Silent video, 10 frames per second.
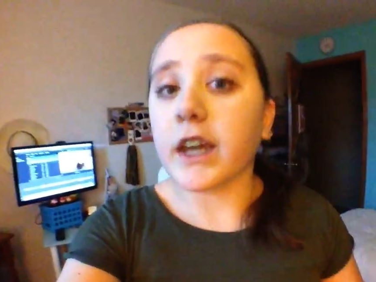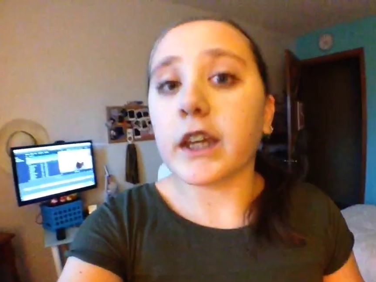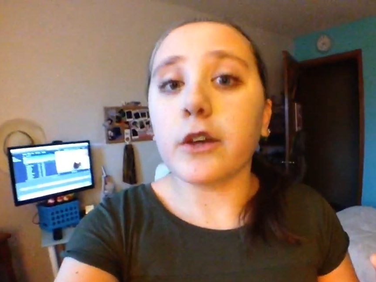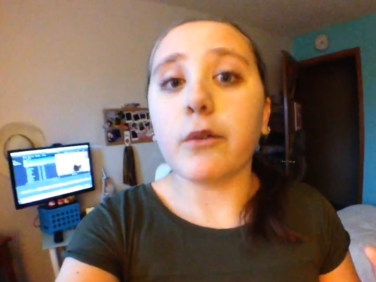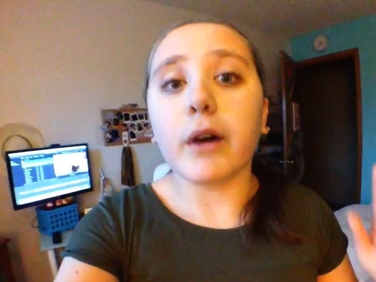
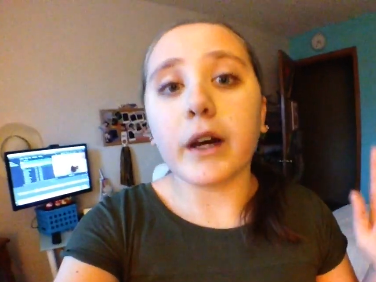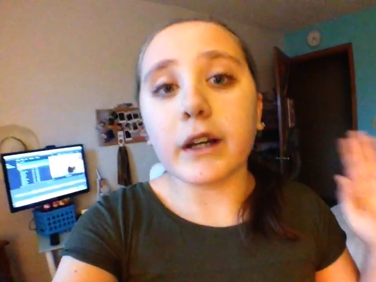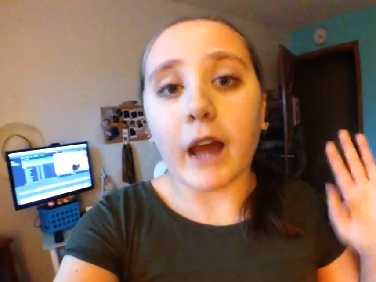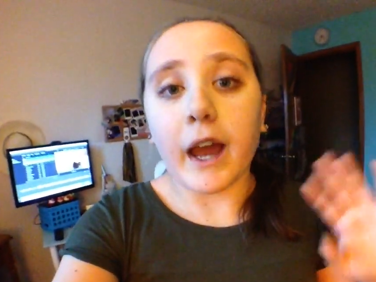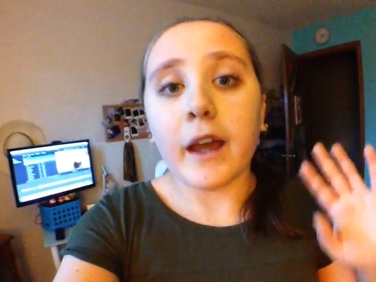thank you
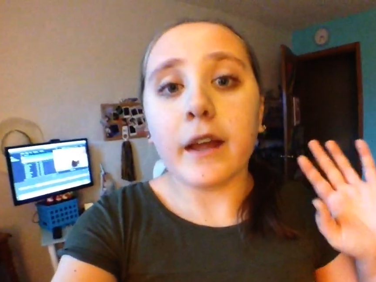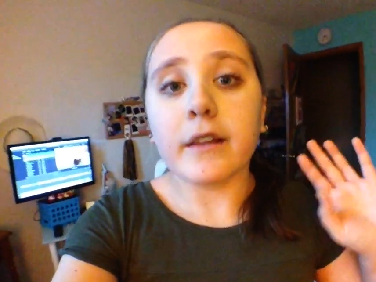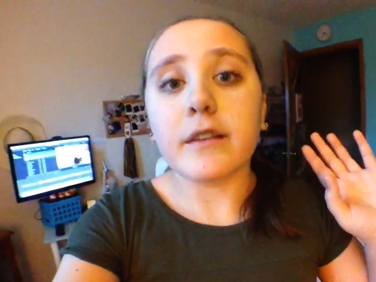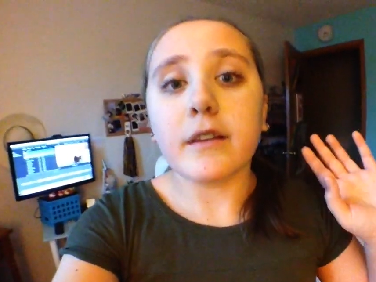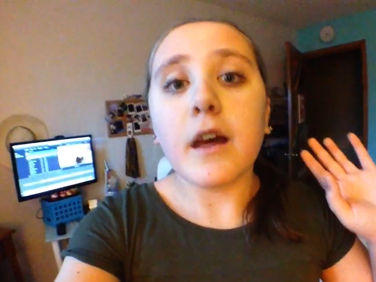
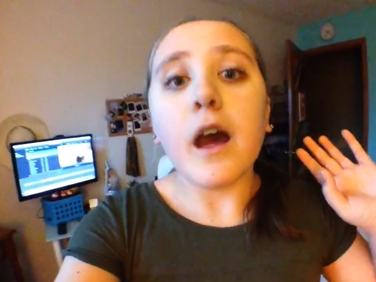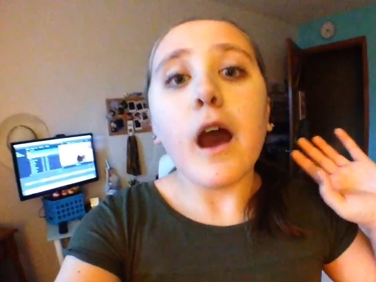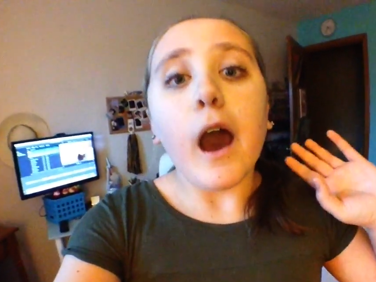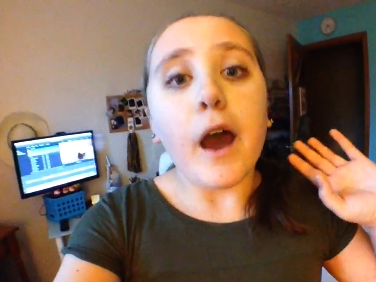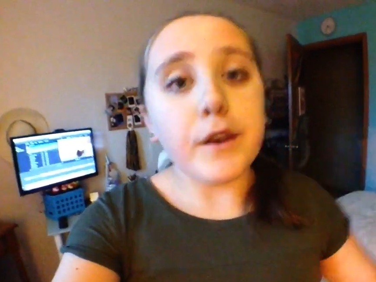guys
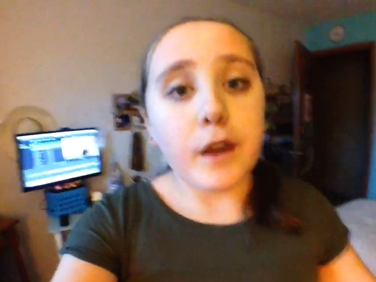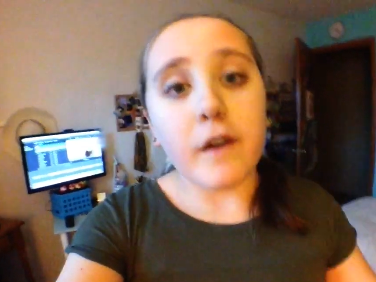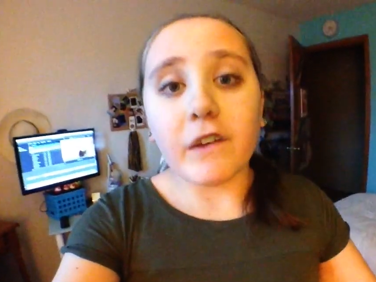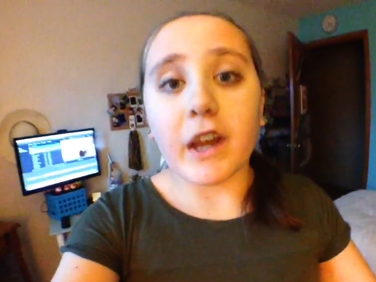enough.